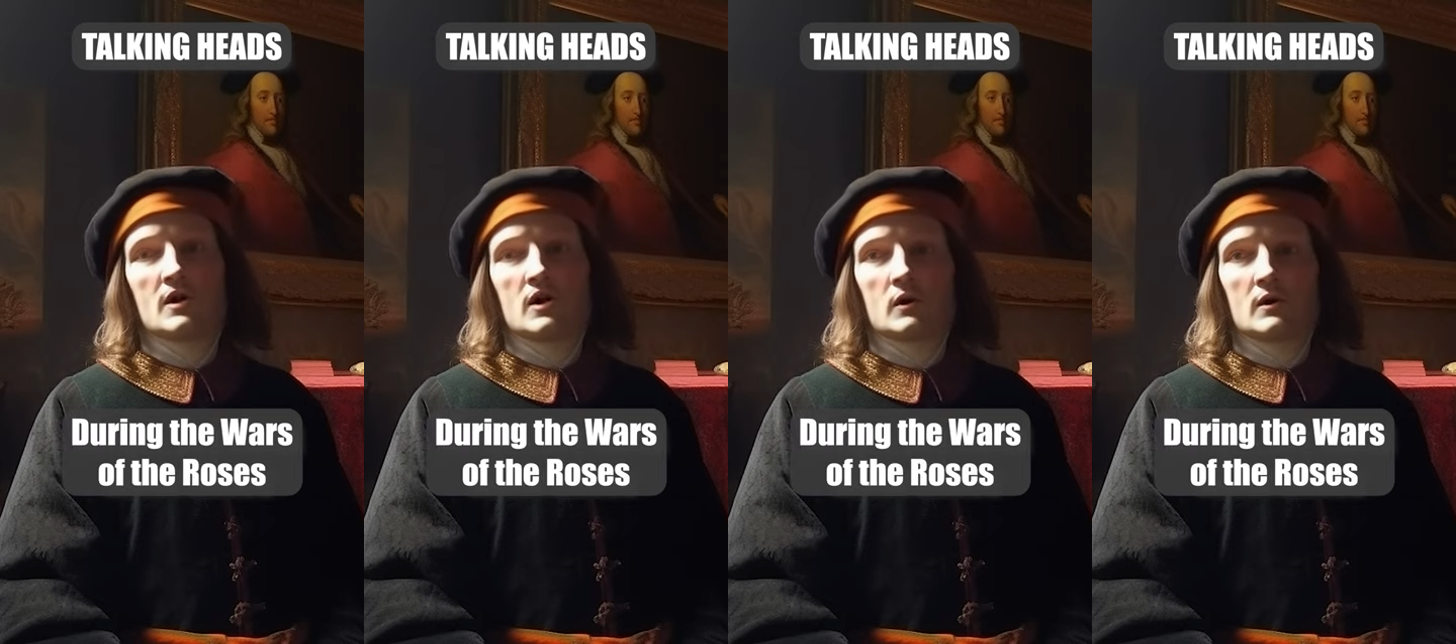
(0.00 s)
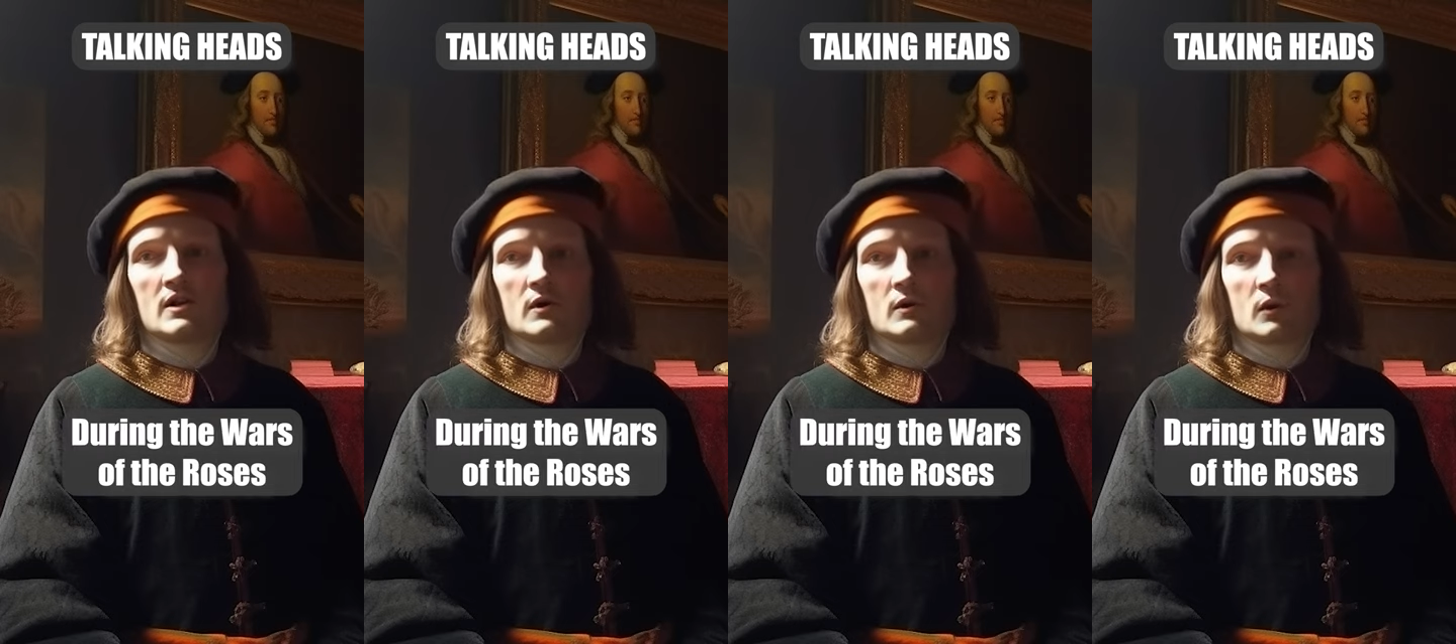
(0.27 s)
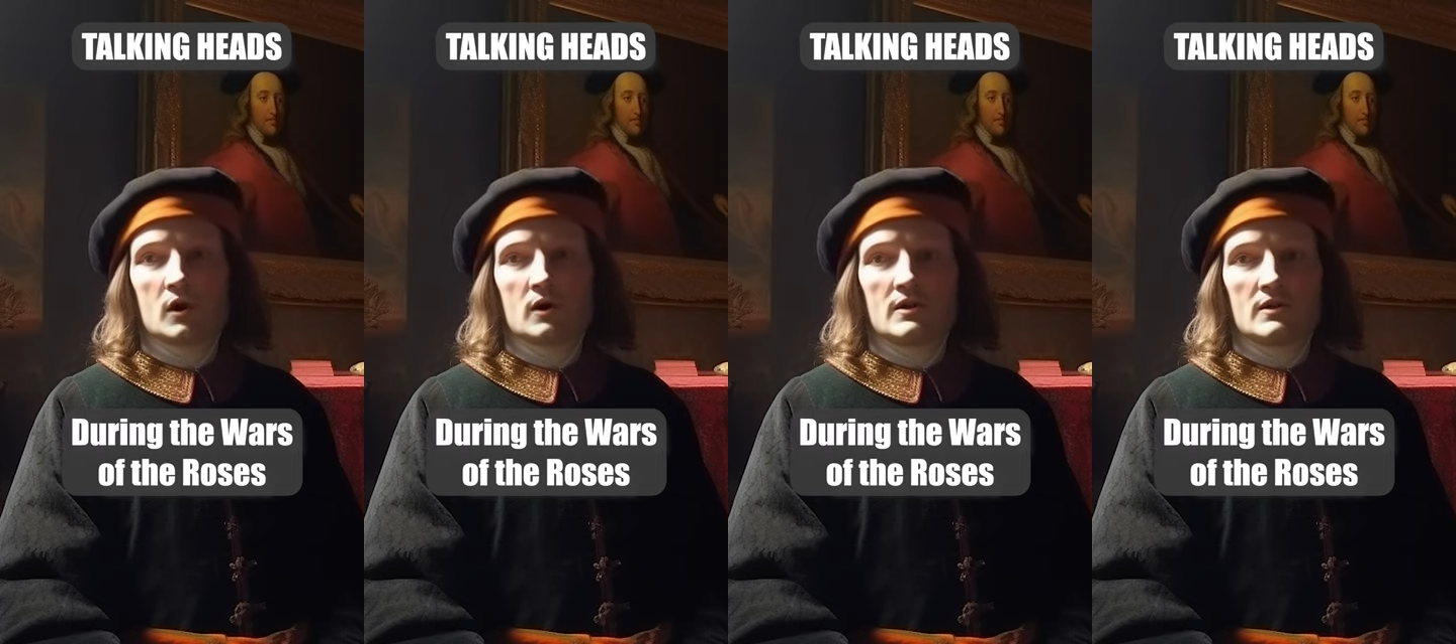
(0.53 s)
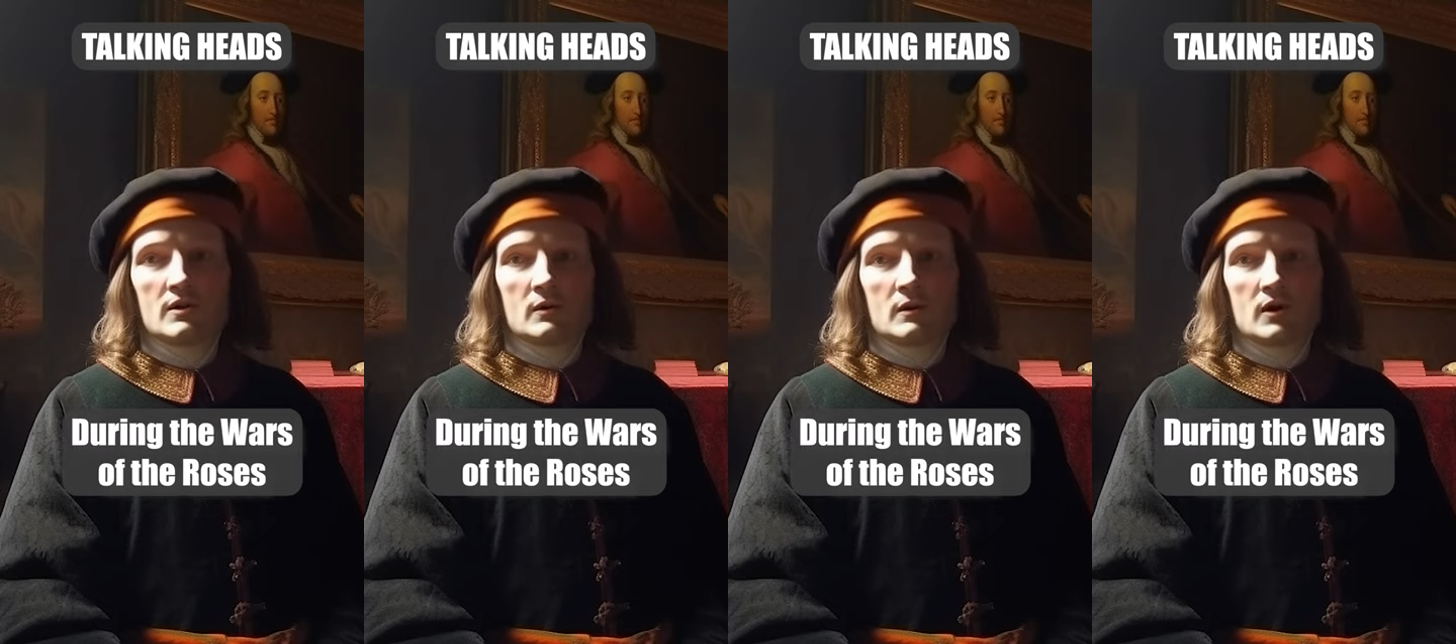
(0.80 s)
During the
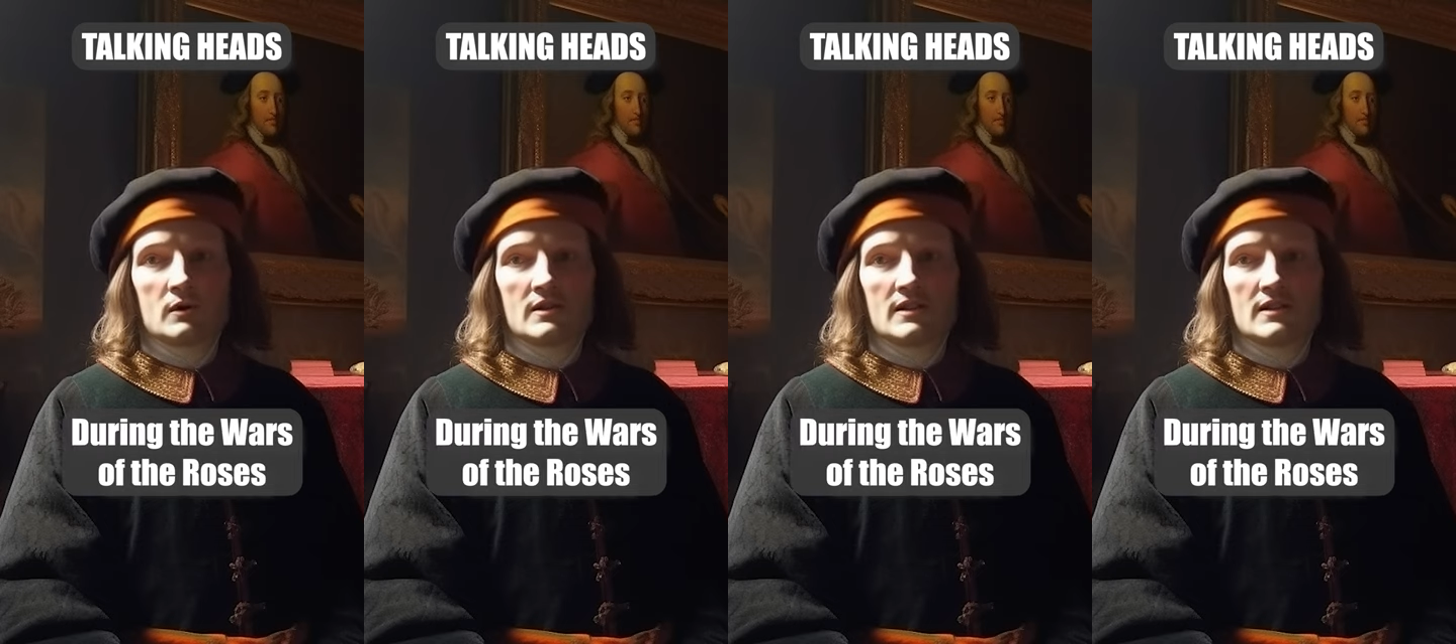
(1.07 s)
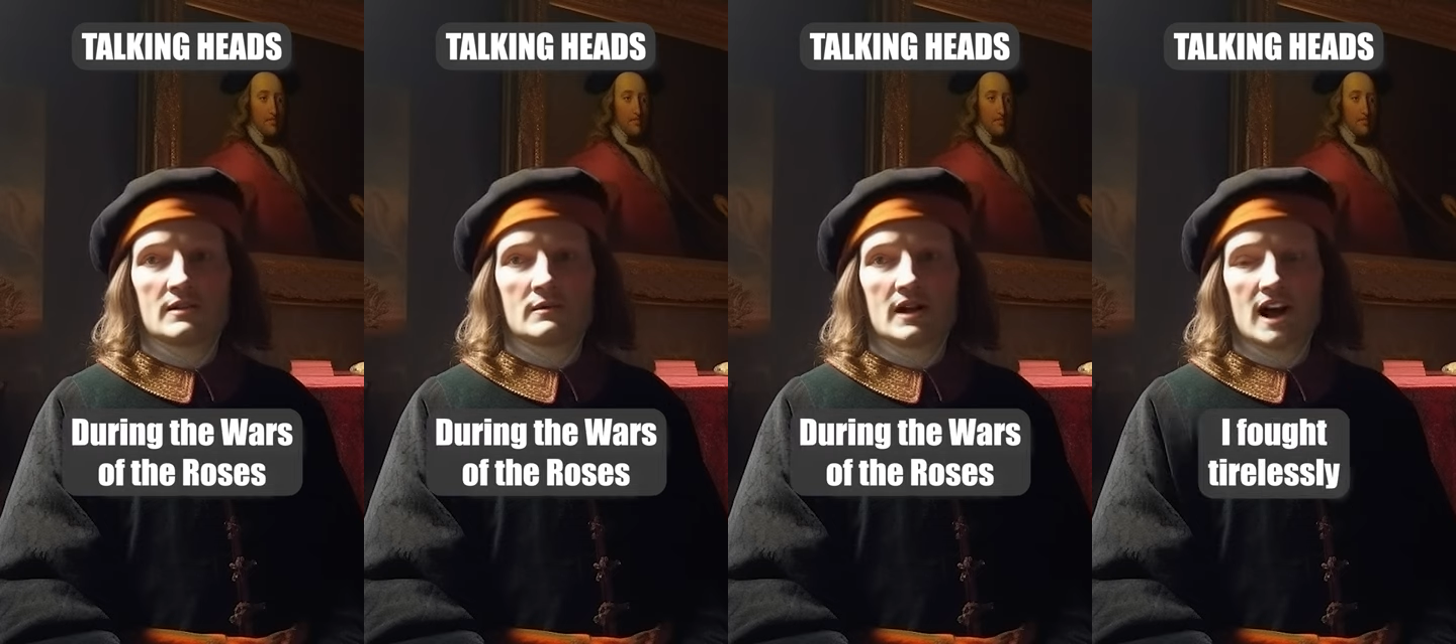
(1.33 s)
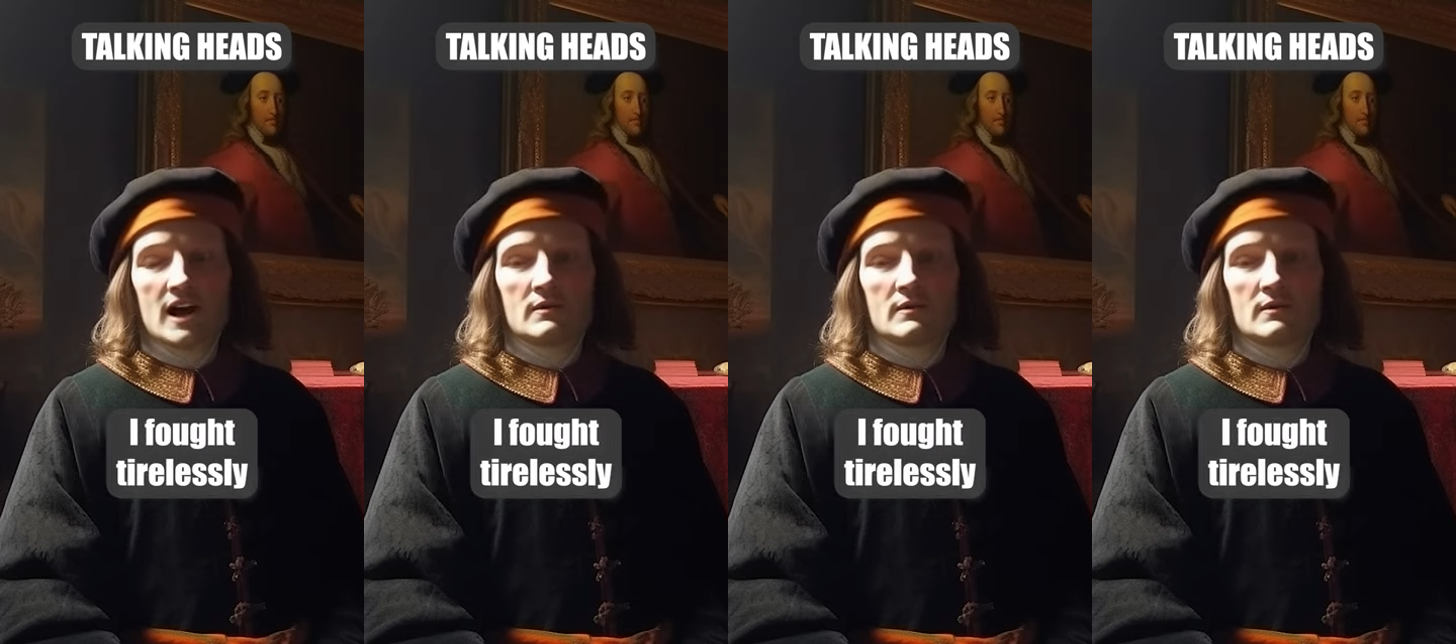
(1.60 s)
Wars of the Roses,